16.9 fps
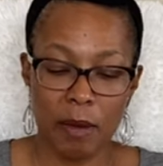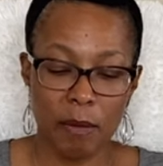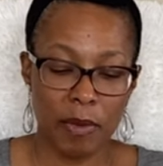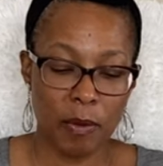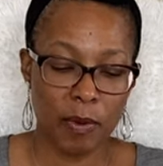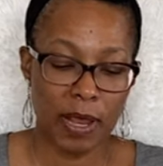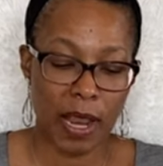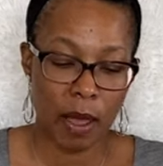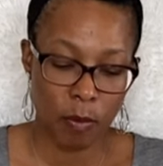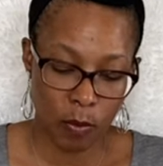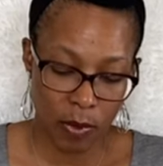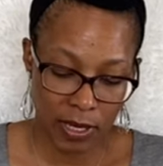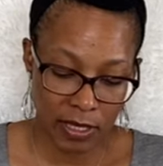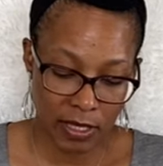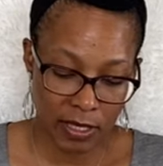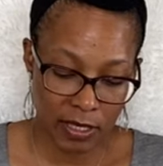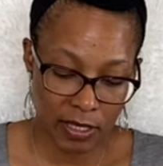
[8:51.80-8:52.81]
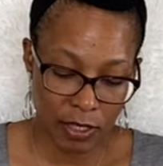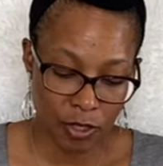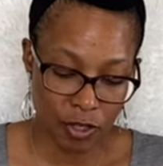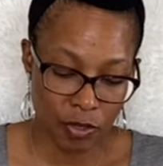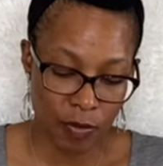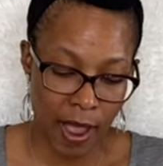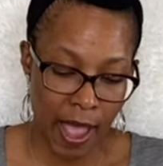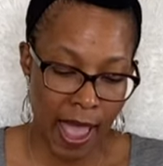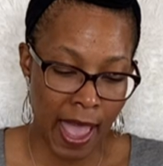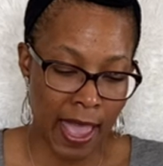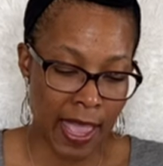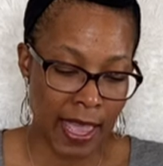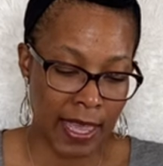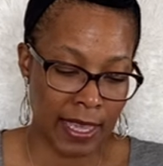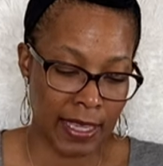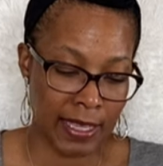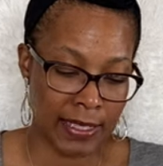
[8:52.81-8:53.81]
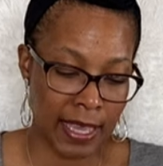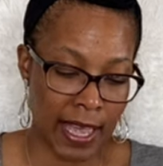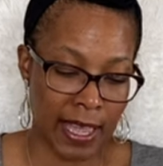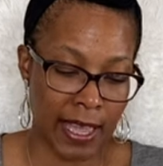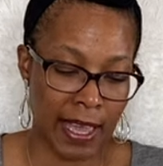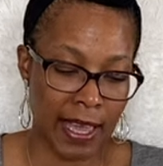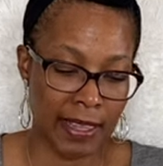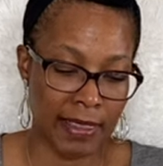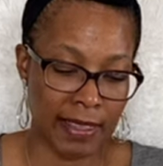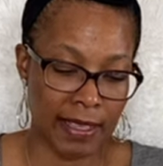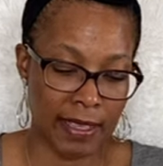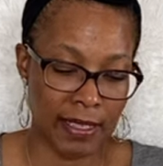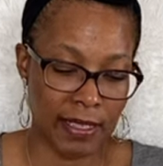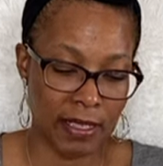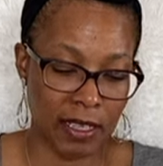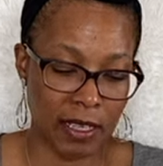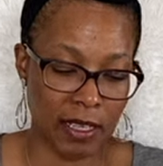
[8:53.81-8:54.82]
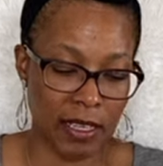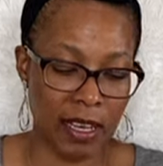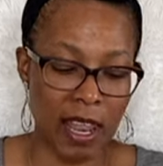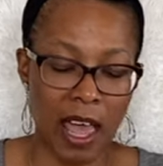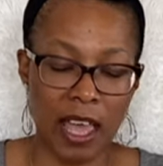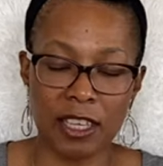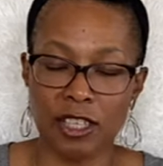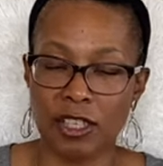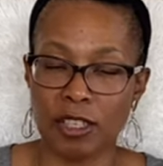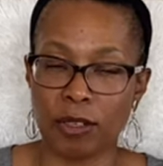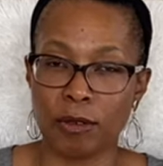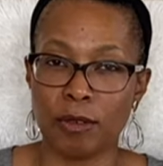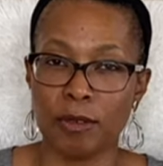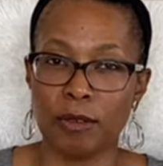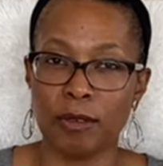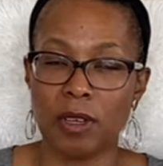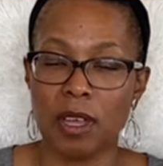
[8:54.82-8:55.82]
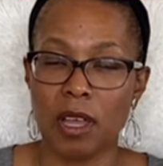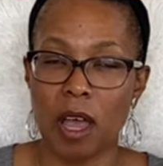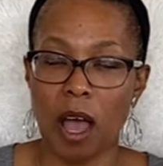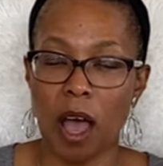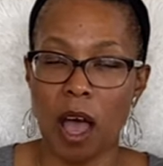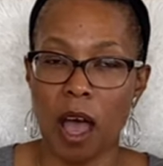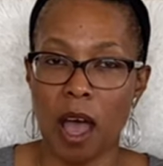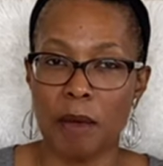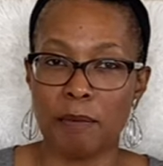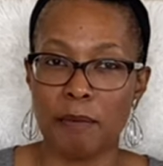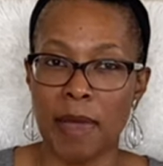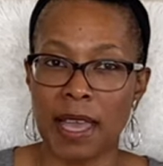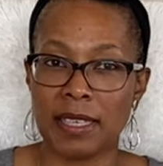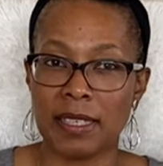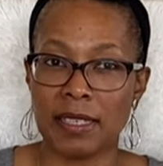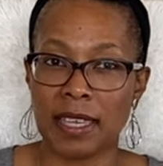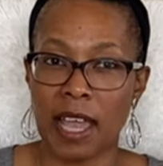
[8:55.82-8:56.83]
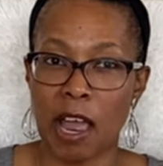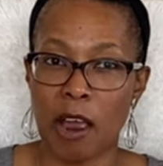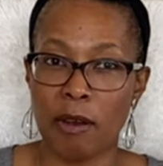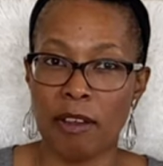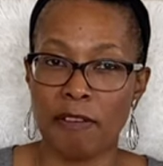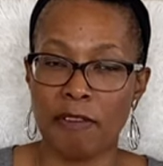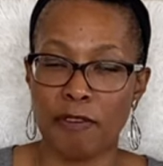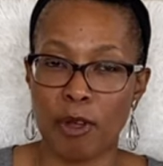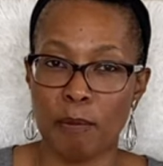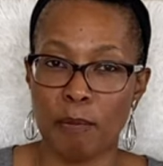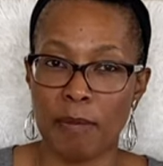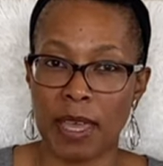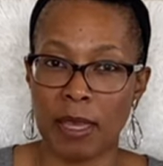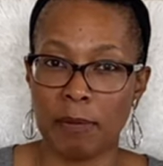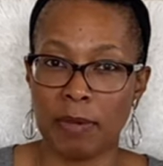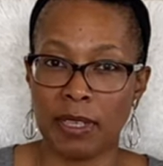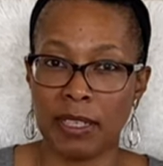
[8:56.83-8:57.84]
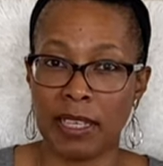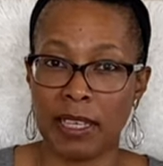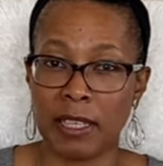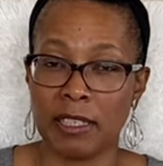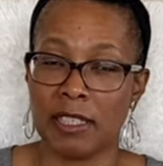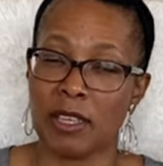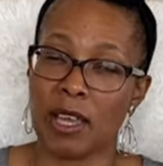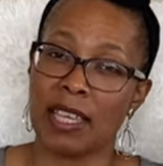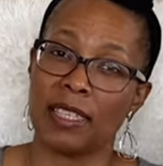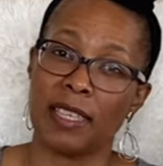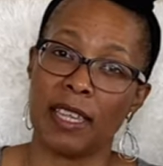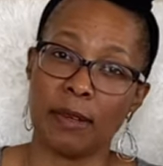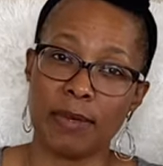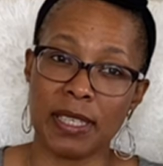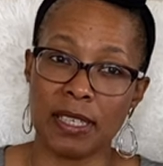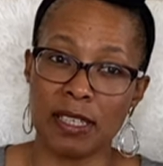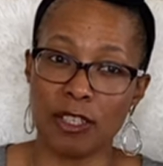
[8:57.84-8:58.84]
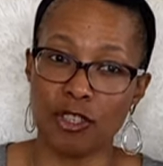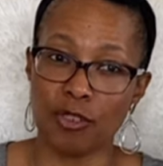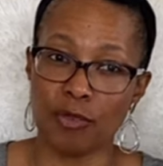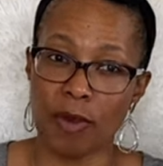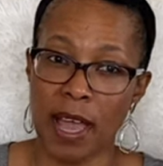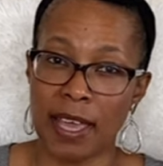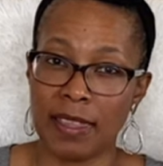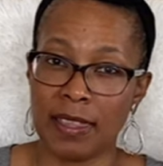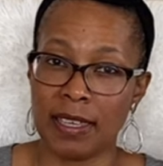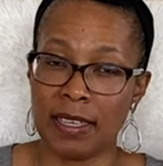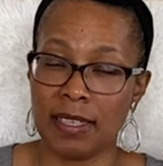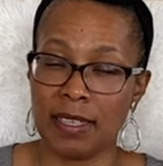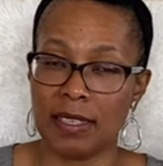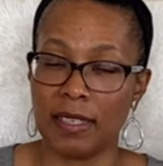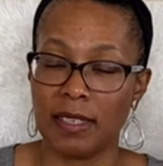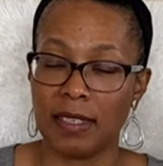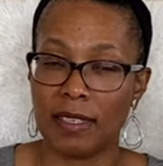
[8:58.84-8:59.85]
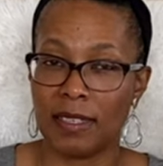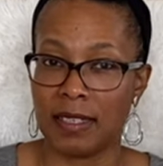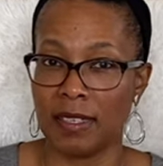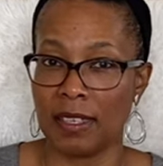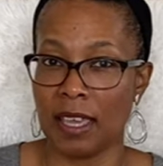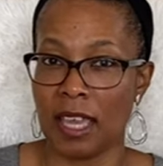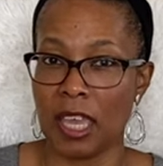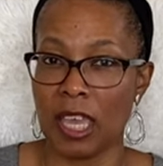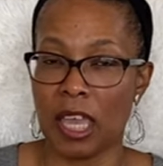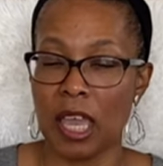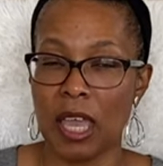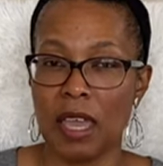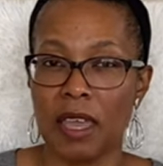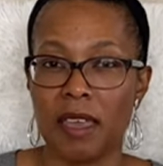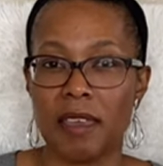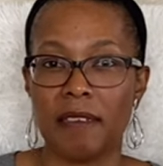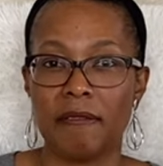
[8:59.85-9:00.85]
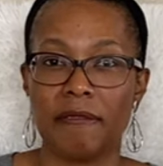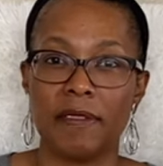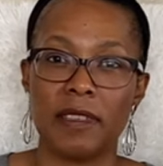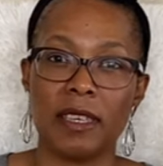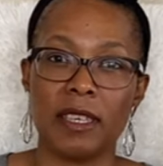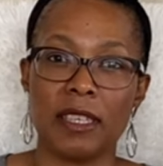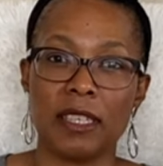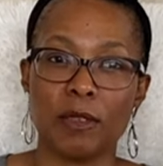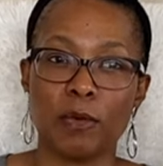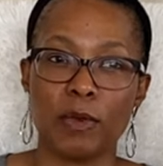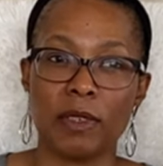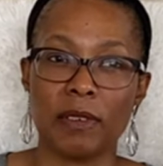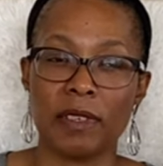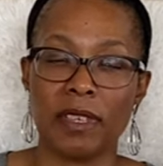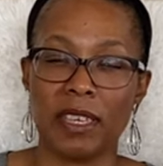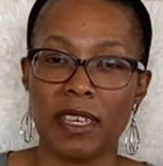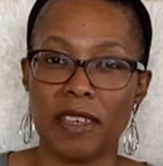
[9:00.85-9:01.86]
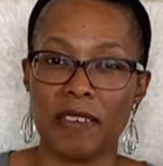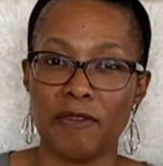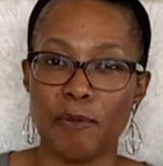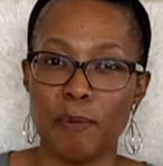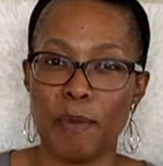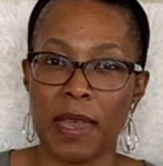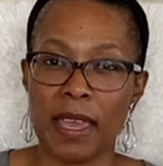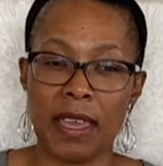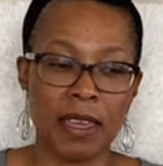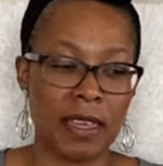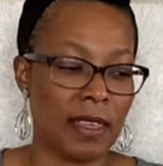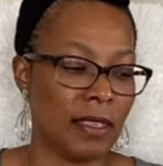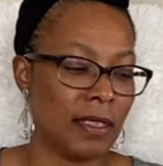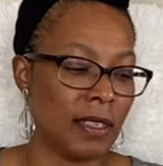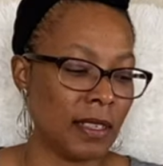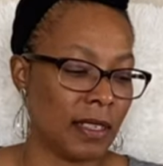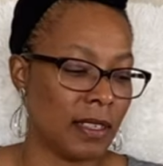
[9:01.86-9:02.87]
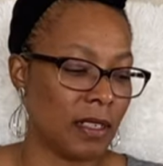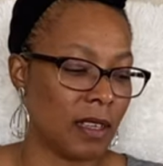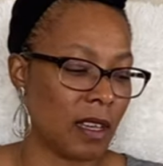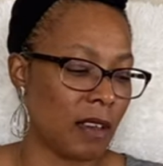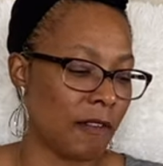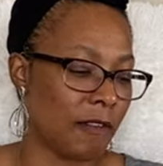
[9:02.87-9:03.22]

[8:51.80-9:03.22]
But what I wanted to try is, I got this Colossal mascara from Maybelline, so I said I was gonna try this to see if this will give me the look of